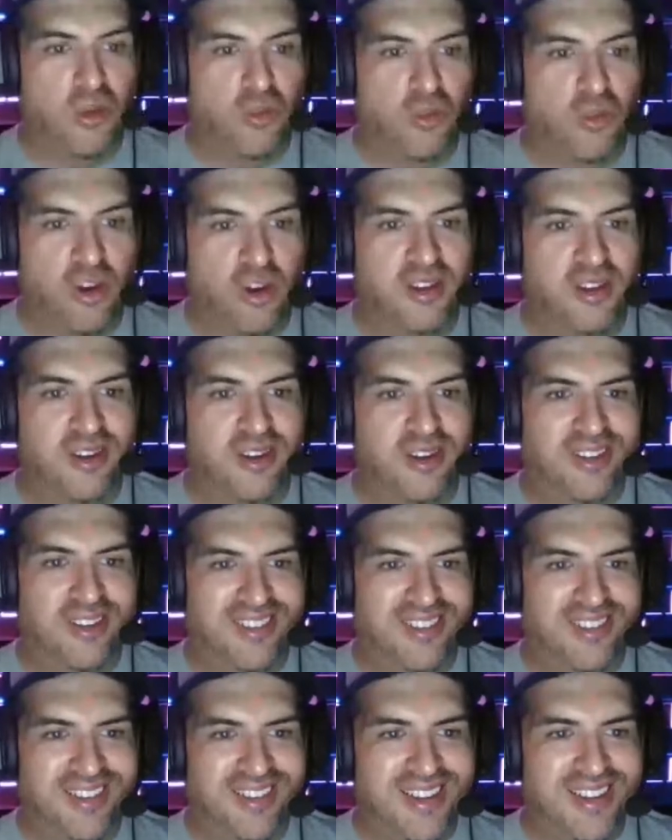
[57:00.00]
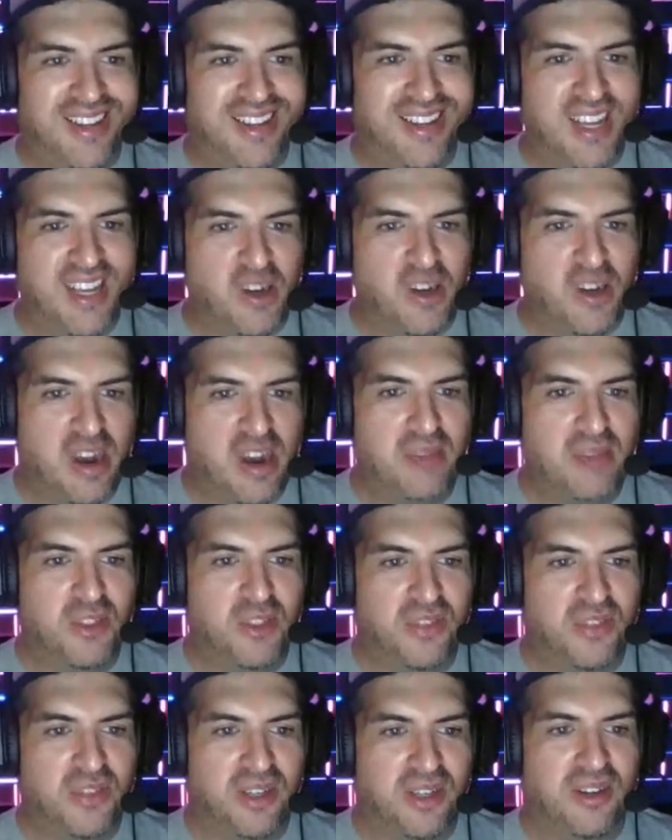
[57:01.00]
water in our
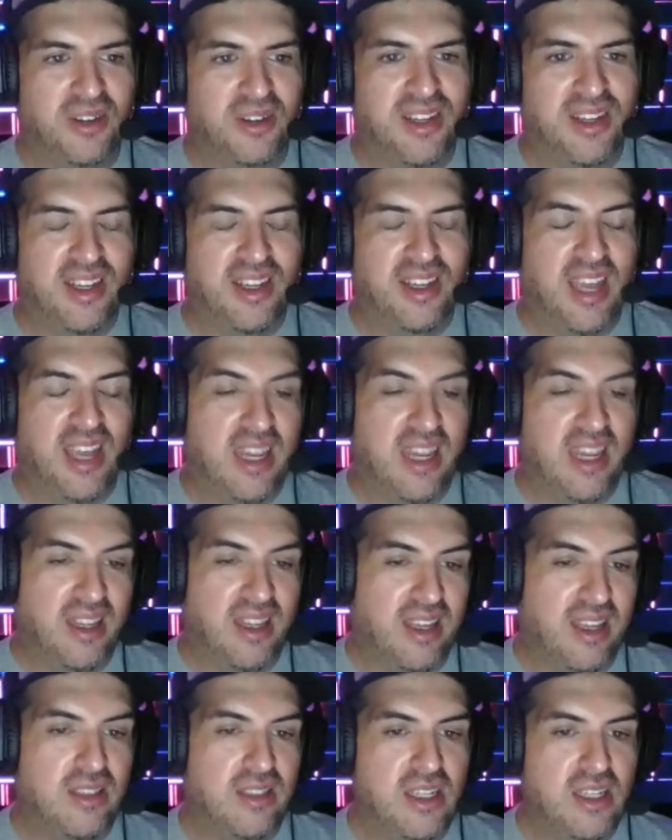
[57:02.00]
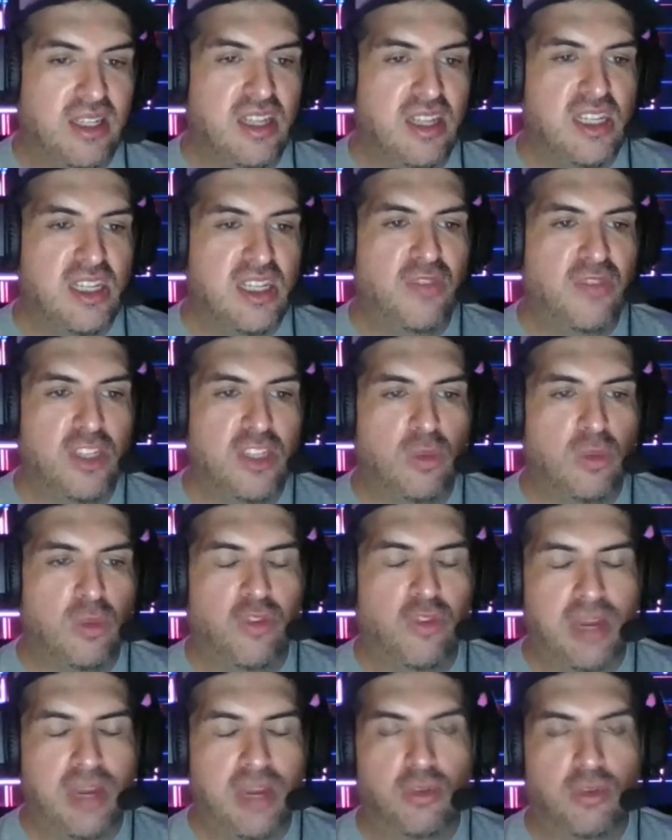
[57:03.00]
atmosphere, and it's in the invisible
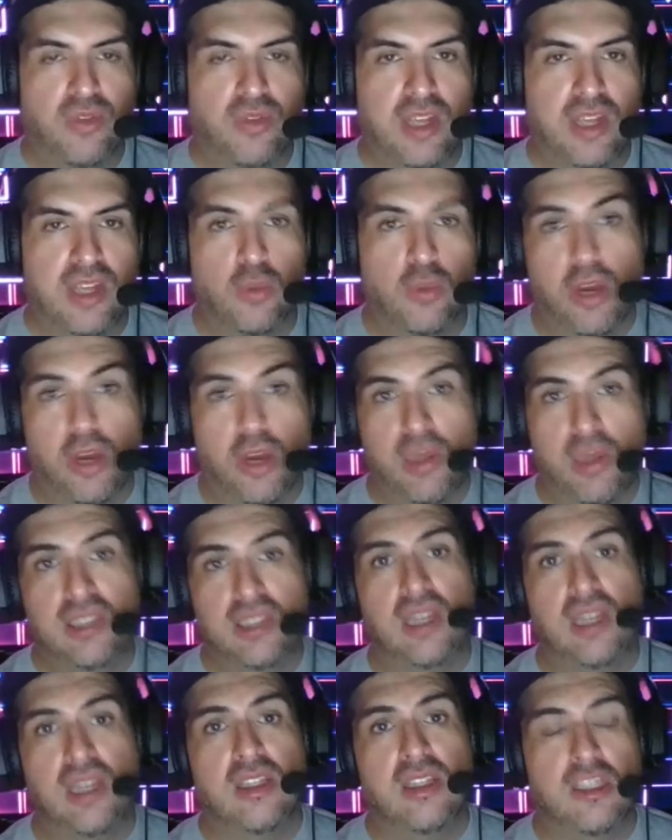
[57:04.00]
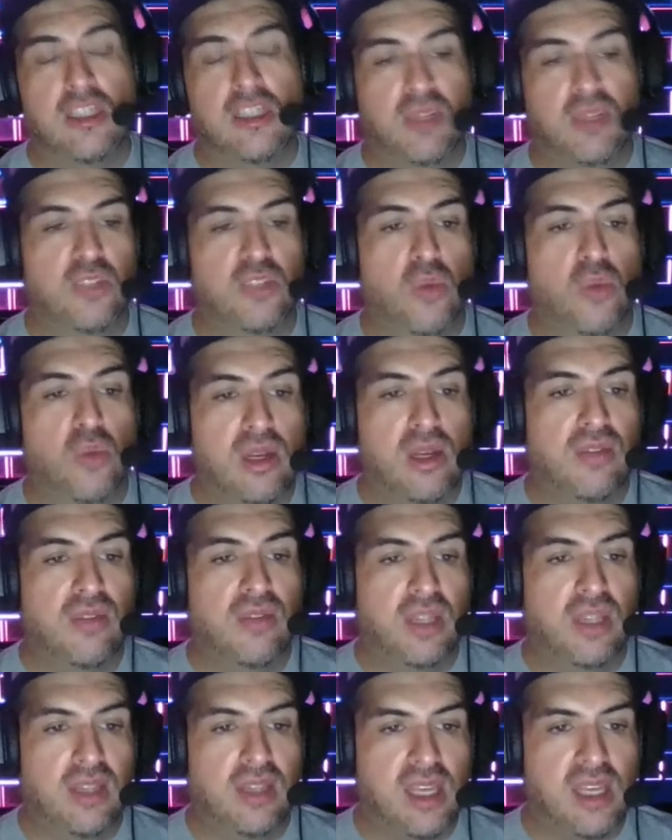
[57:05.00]
vapor phase. Why do I say this? Because one of the
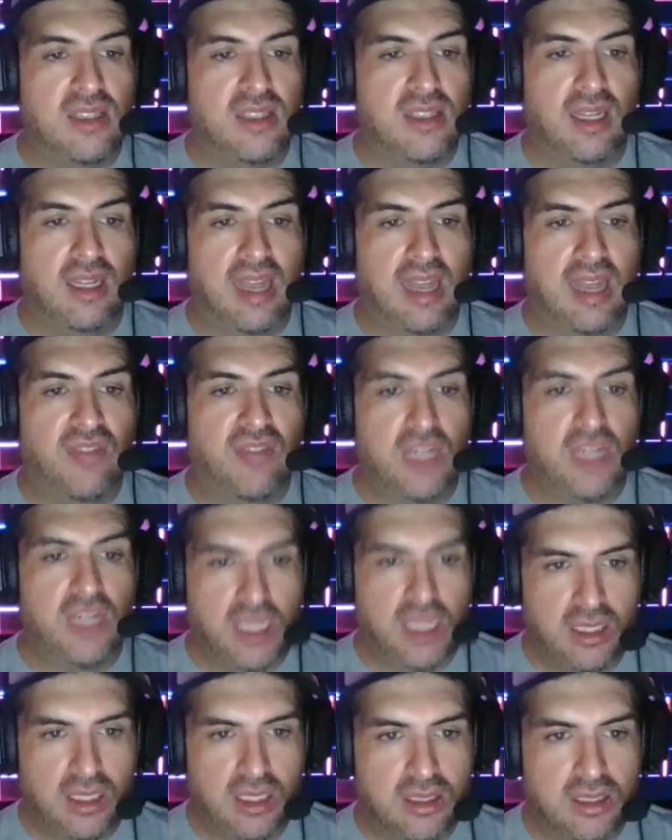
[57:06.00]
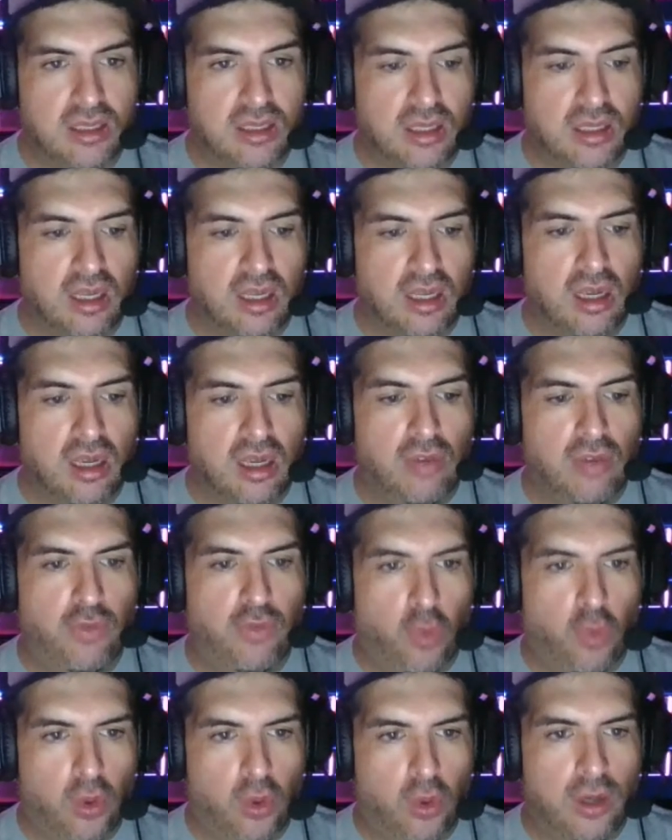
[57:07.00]
things that life needs
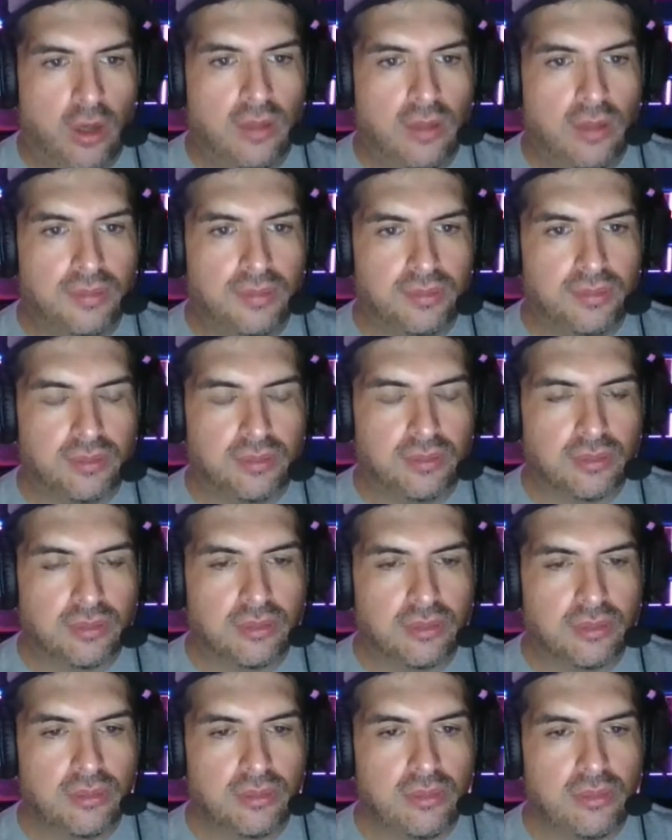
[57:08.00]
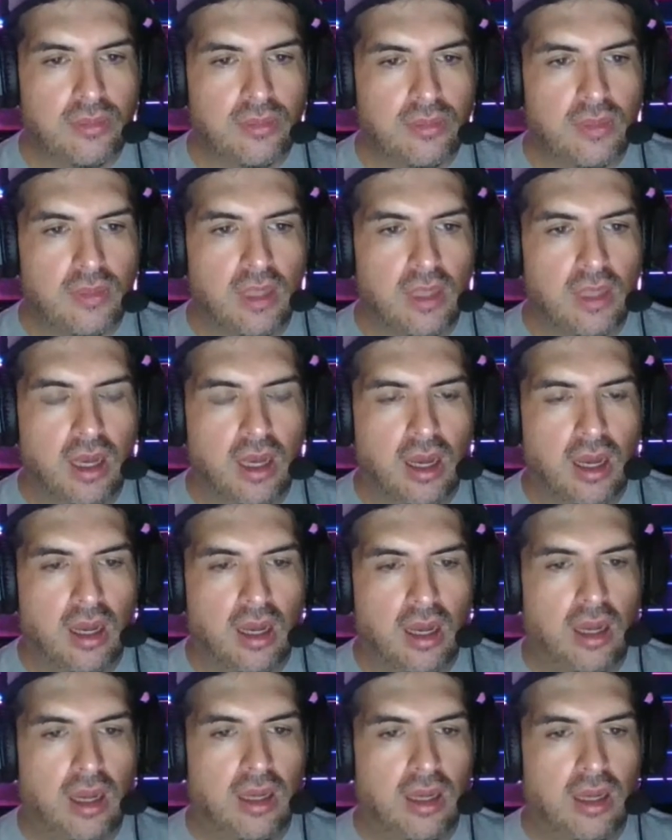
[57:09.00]
for to